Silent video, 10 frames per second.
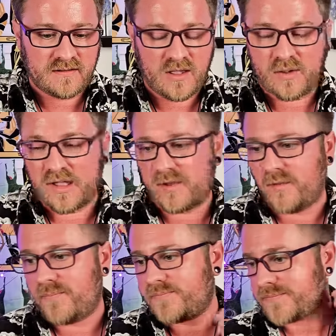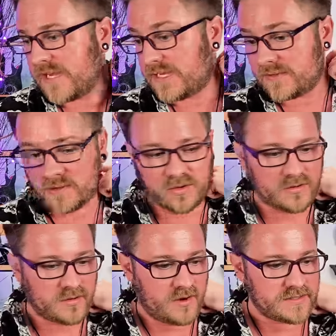Okay, cool. Any other
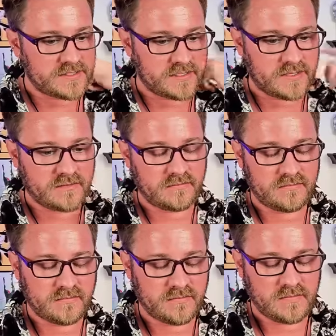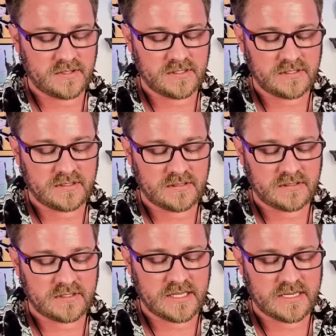oracle cards here?
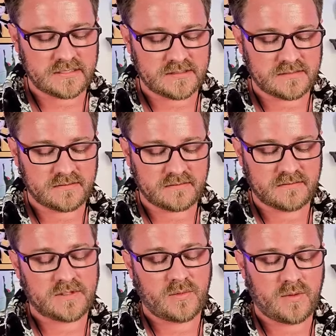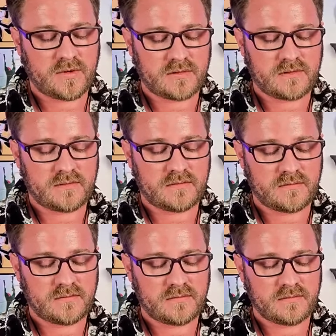Yes, you want one,
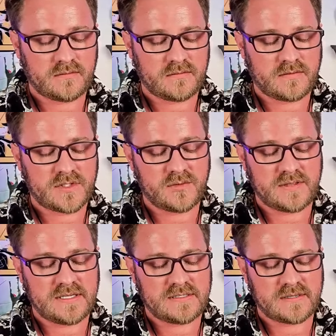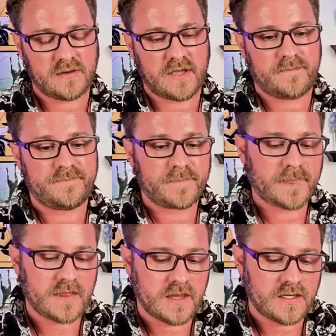two of these? Okay,
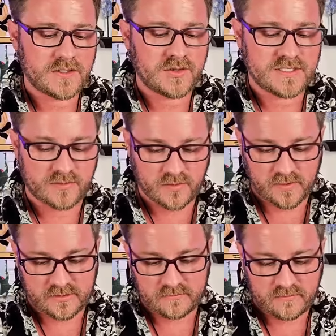two of these real quick.